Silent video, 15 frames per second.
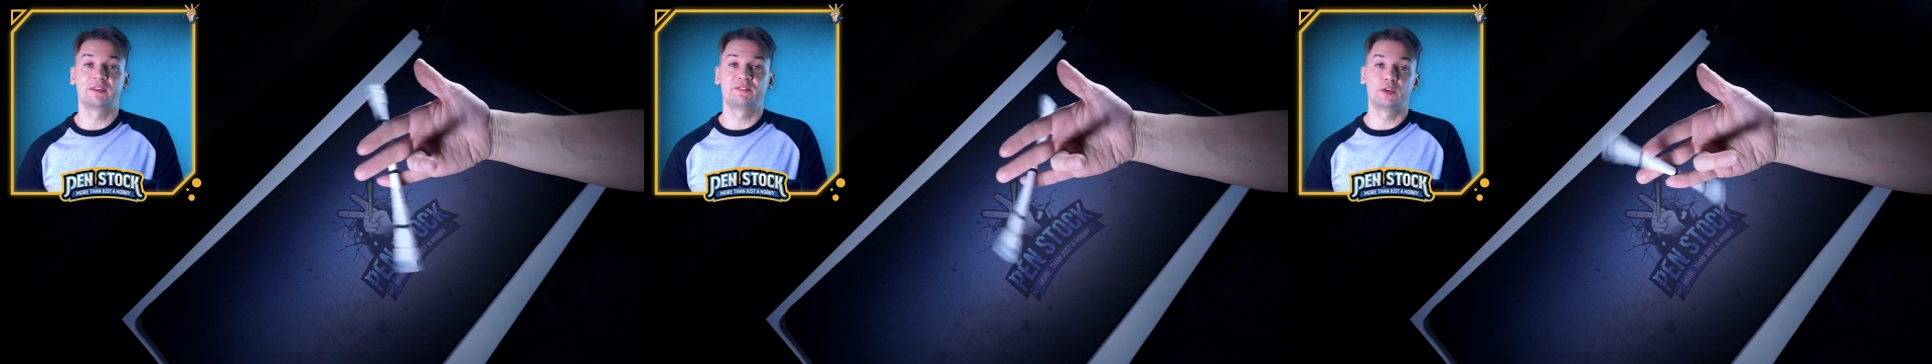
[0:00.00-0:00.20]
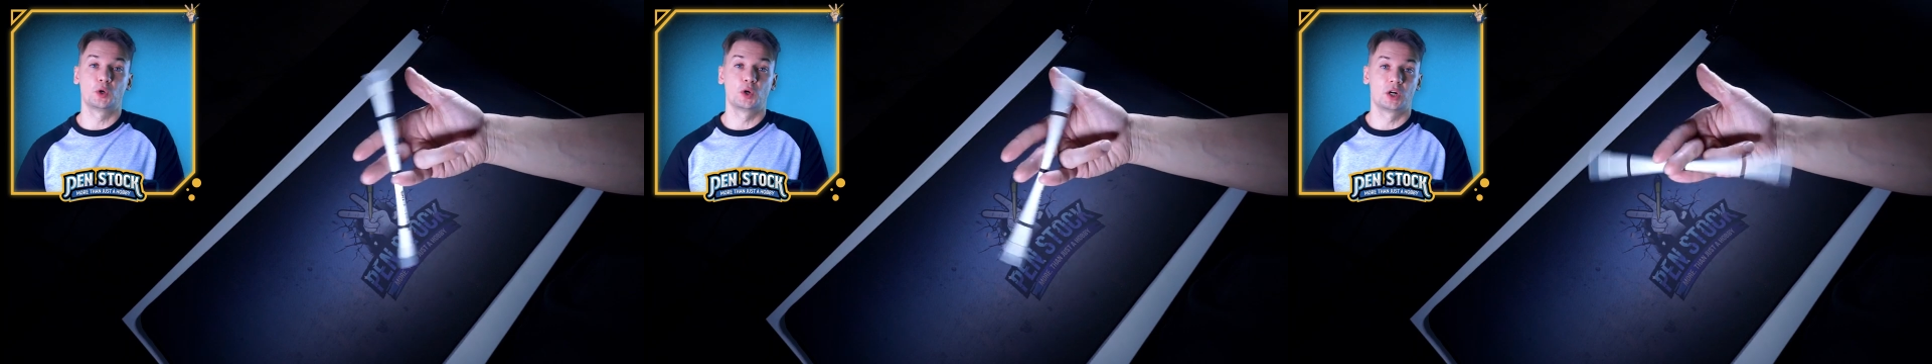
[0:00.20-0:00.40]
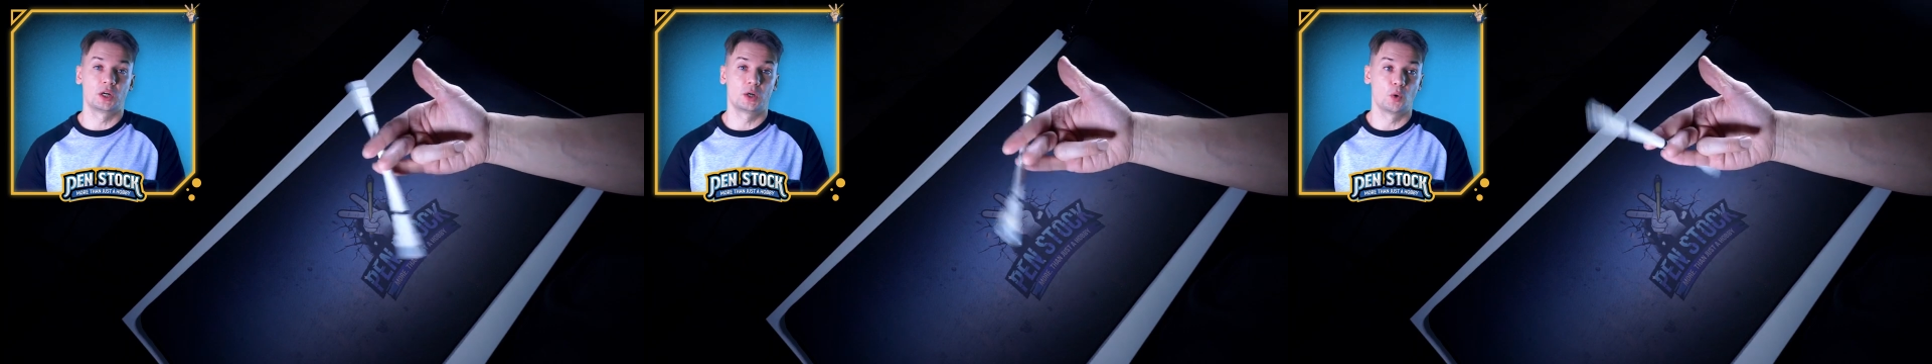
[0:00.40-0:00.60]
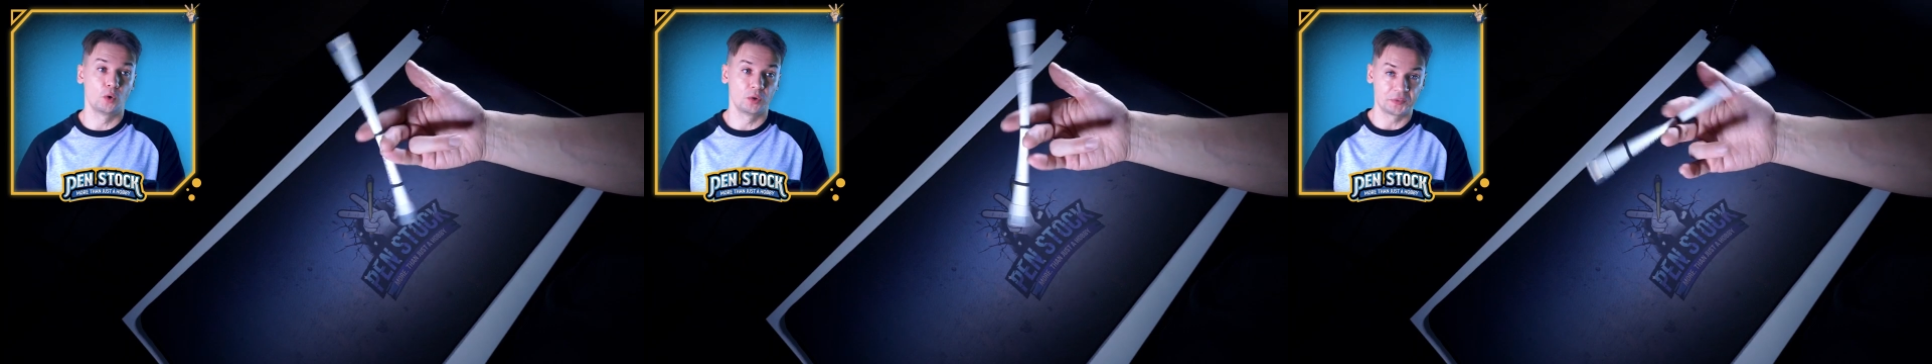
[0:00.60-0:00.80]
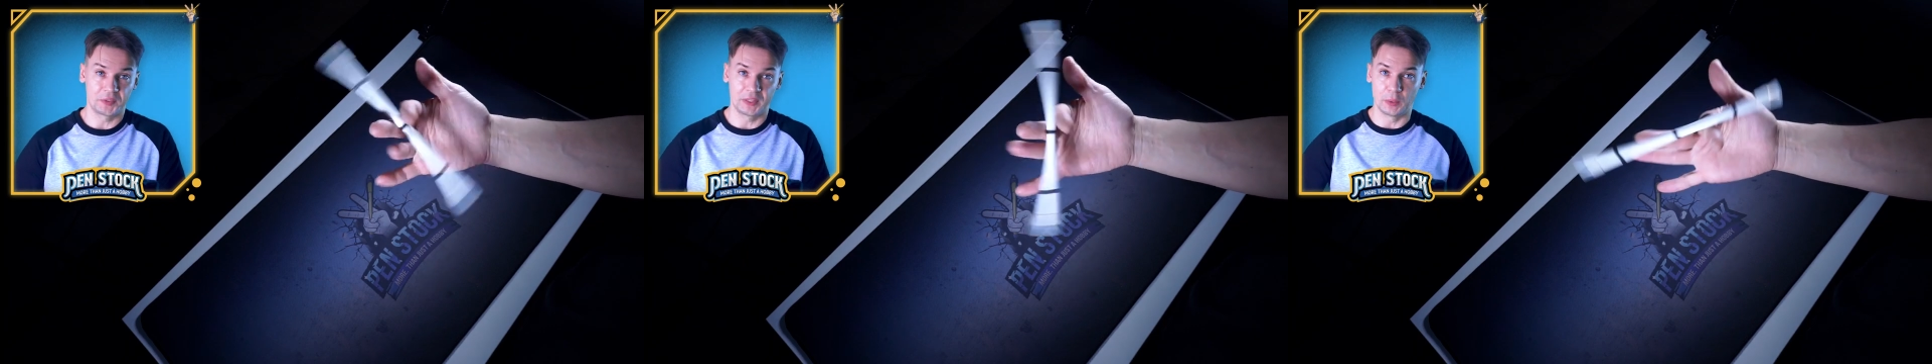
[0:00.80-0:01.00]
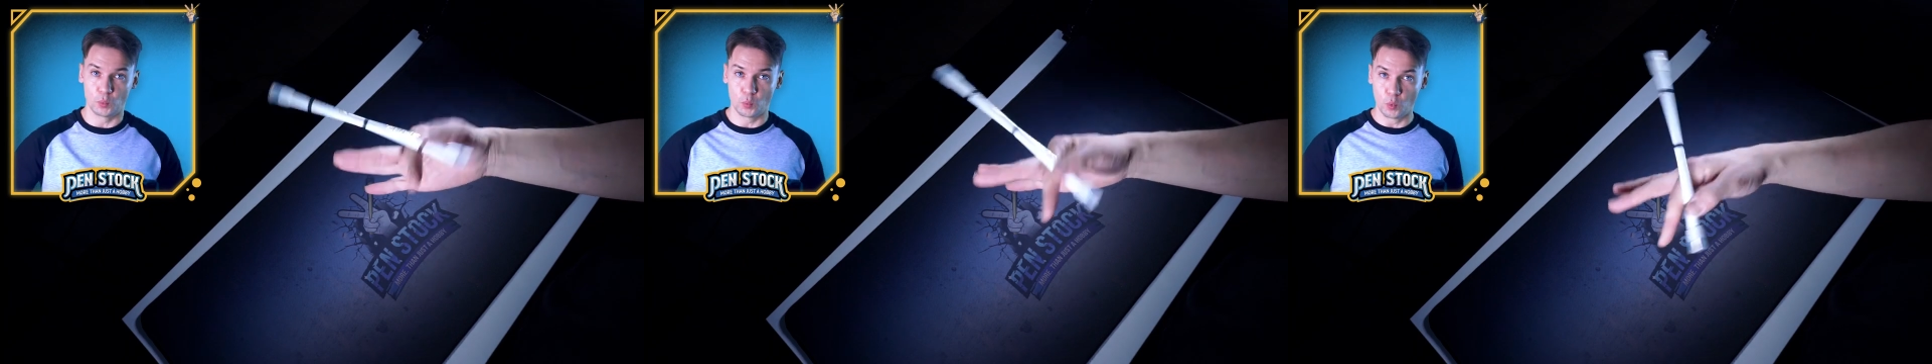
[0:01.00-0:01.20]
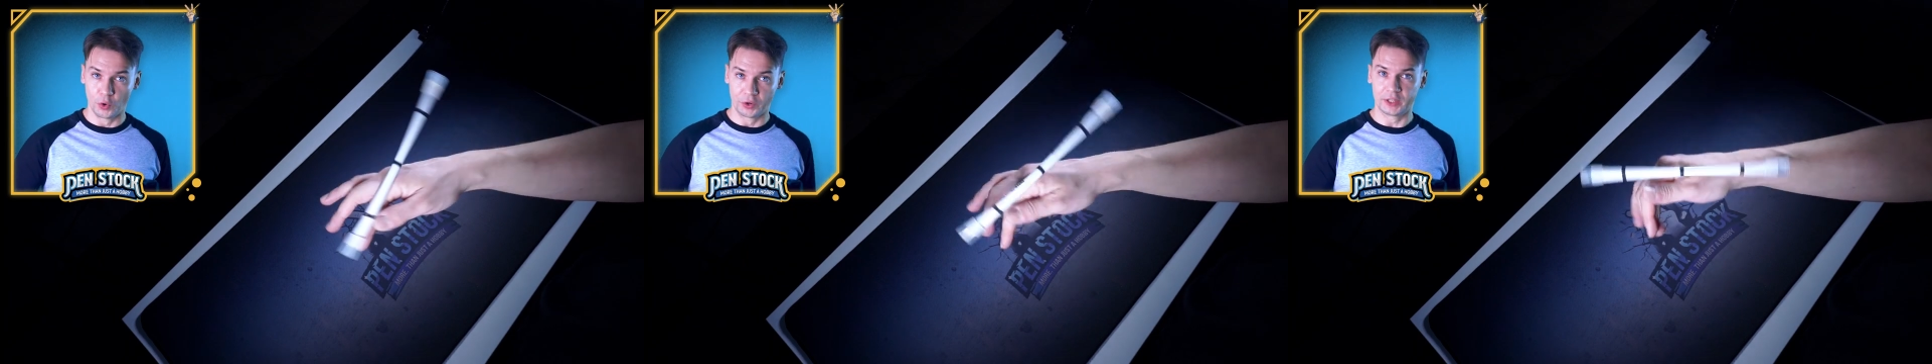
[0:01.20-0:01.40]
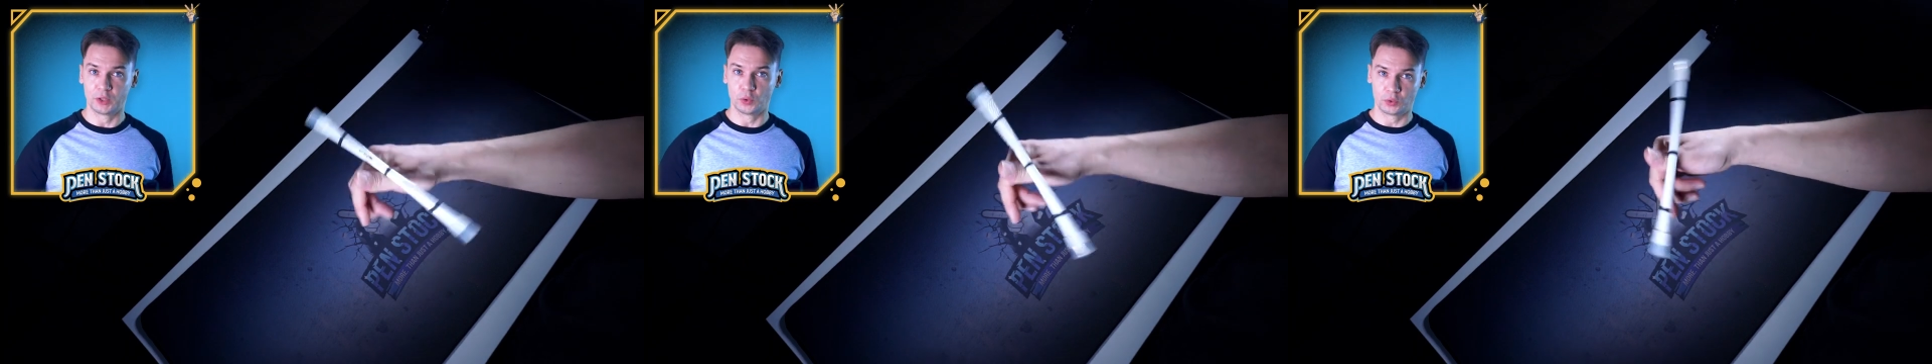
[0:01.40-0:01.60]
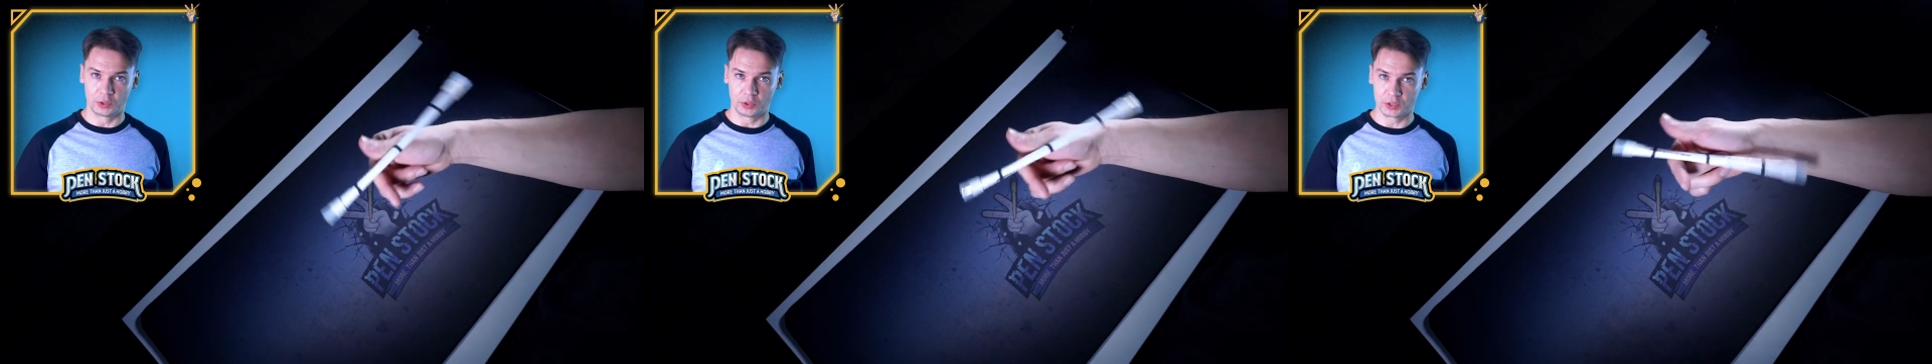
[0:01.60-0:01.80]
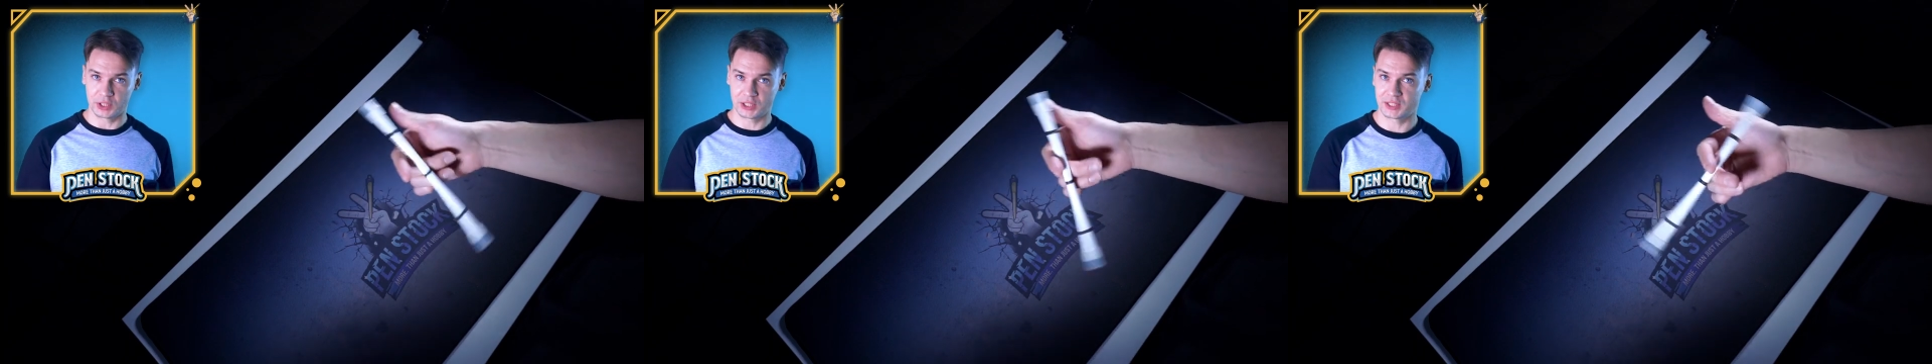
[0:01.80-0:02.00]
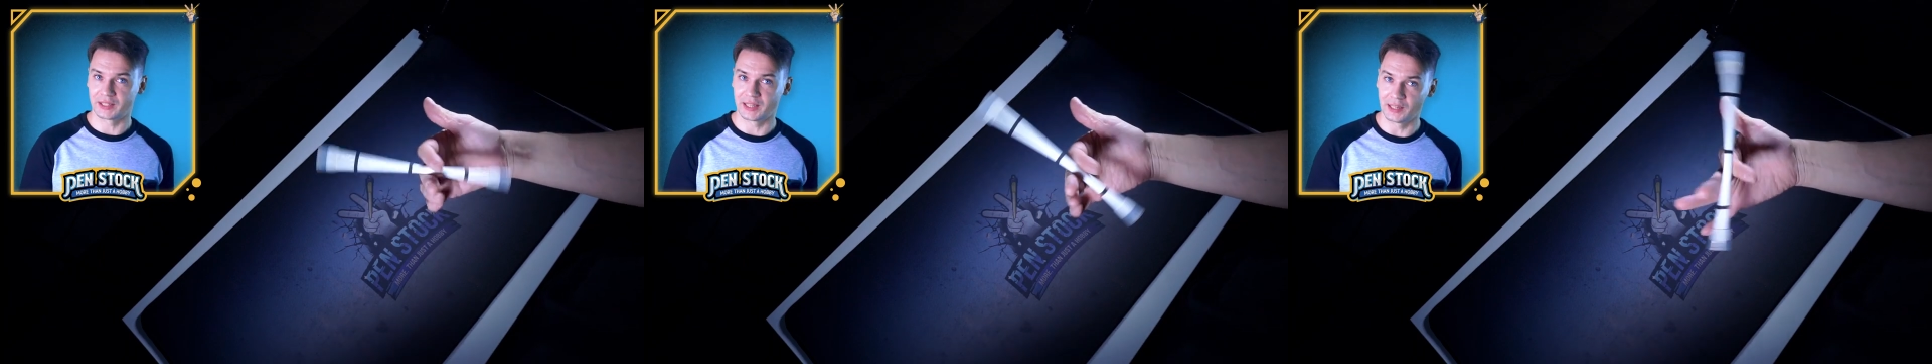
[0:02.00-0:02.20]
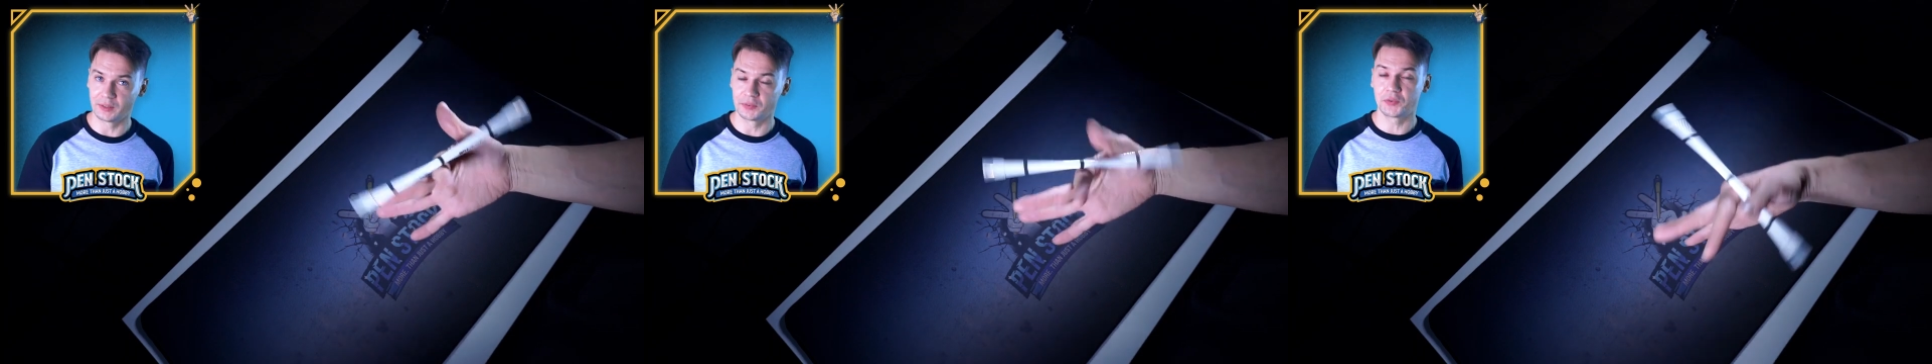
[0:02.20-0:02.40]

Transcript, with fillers: if you're already working on your style